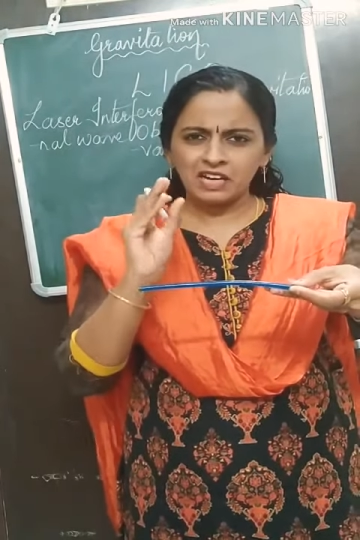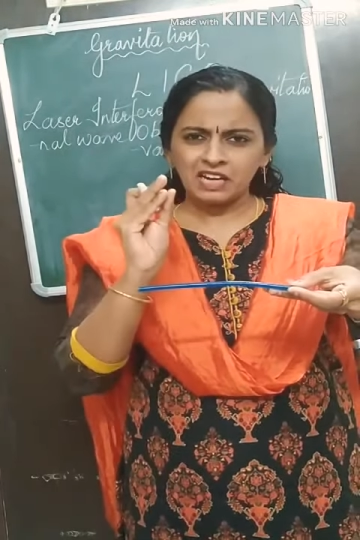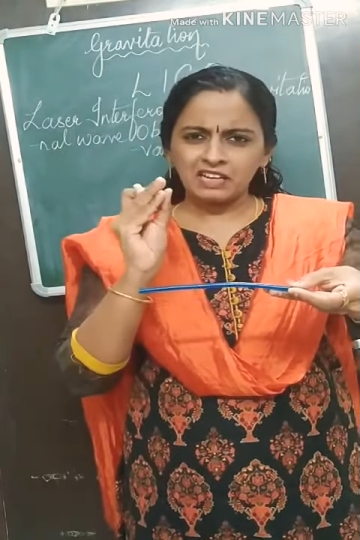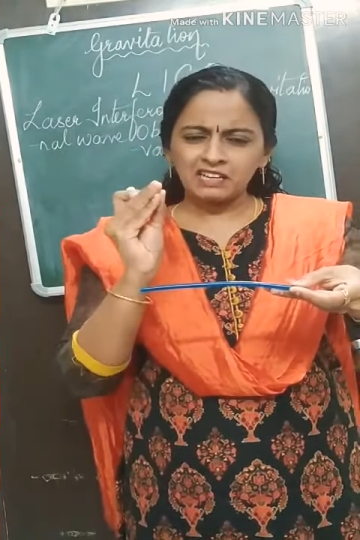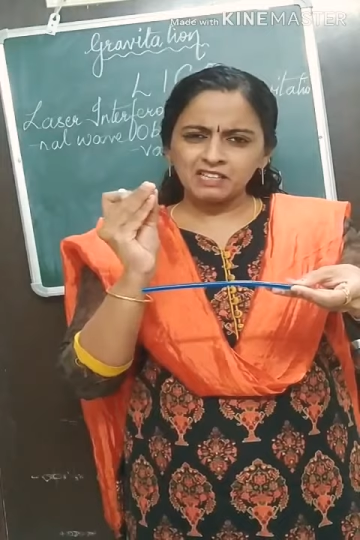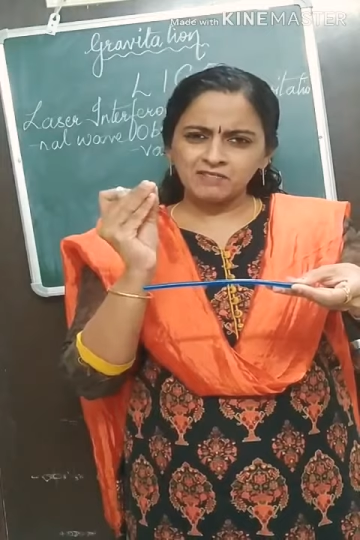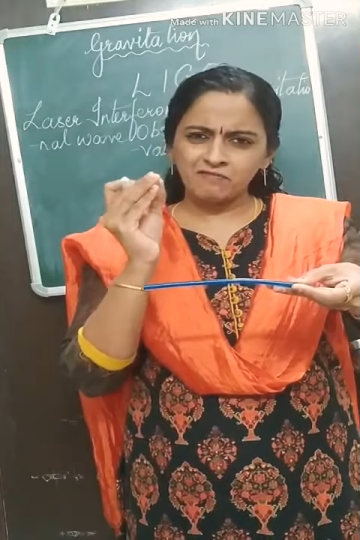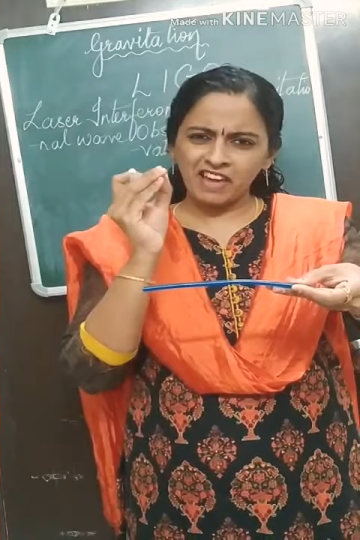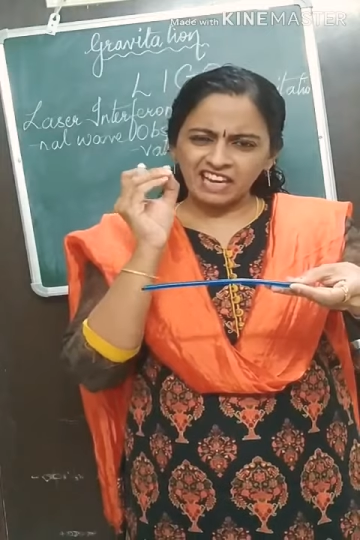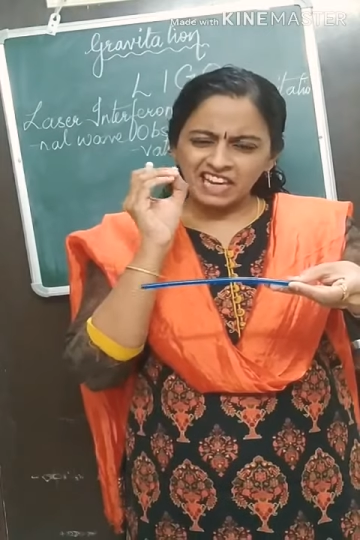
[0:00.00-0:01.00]
It is
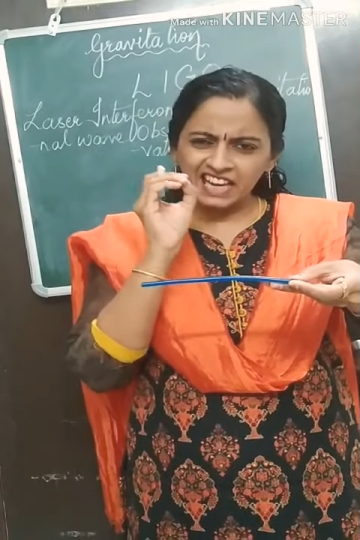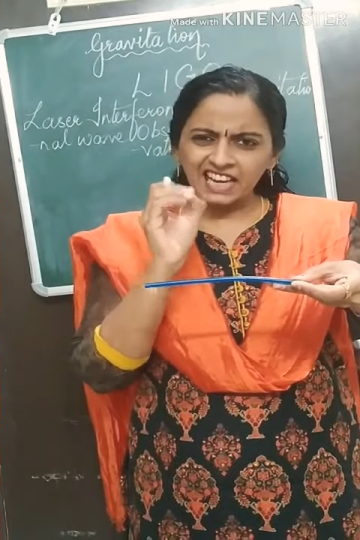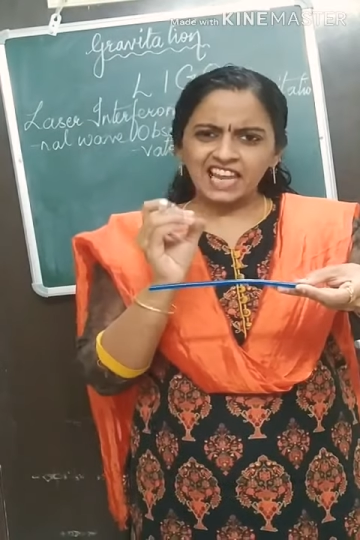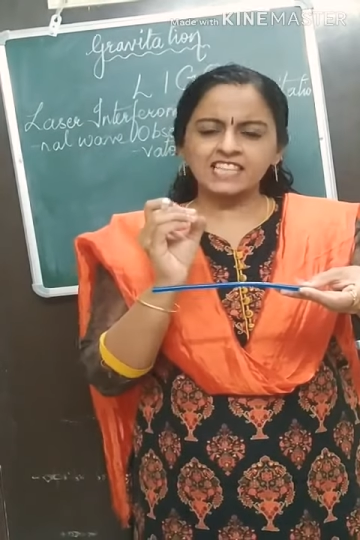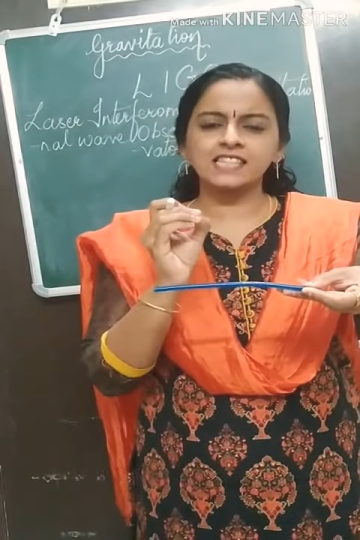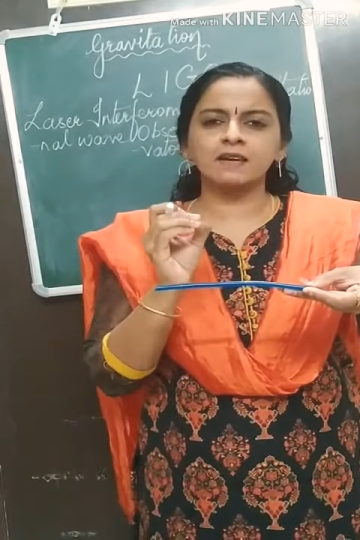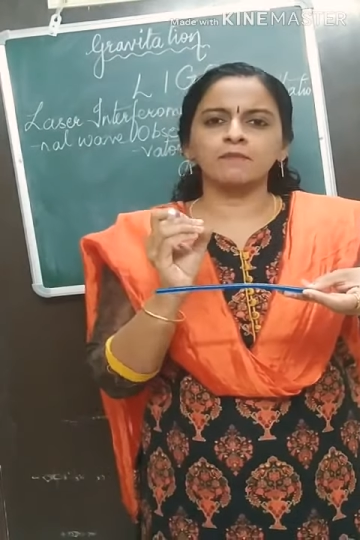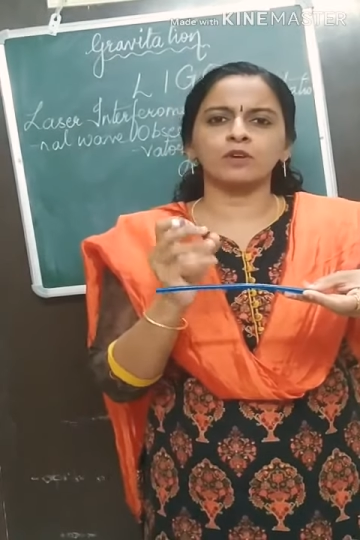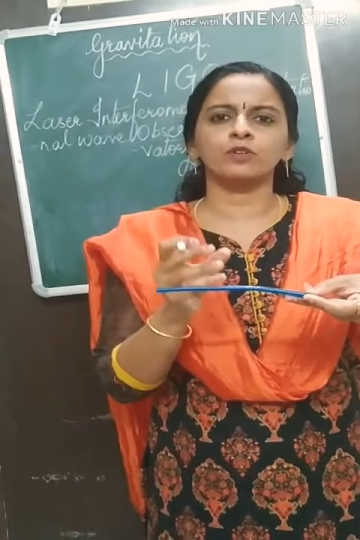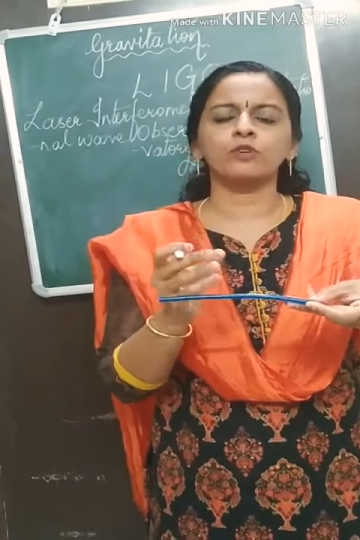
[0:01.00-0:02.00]
very less amount.